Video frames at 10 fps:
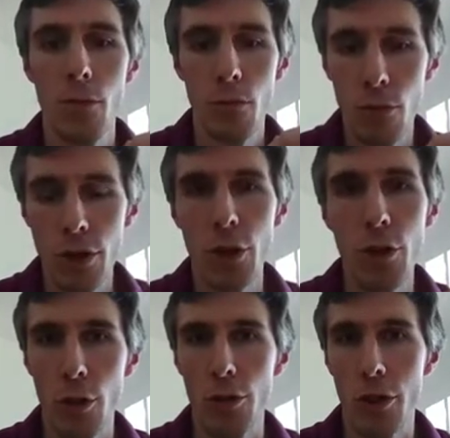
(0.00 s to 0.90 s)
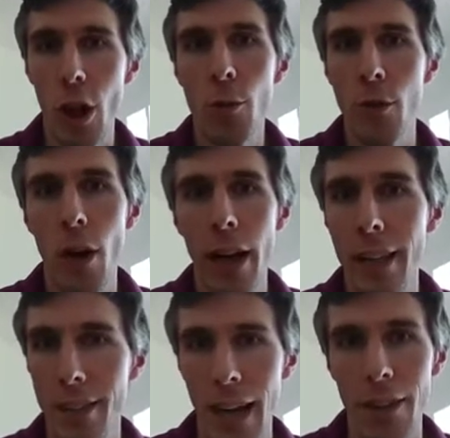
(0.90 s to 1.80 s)
reduce your scope to work
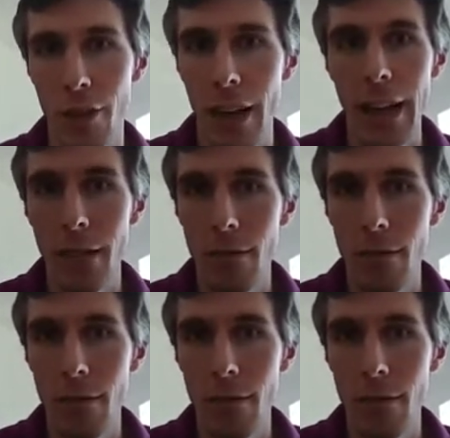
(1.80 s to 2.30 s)
internationally.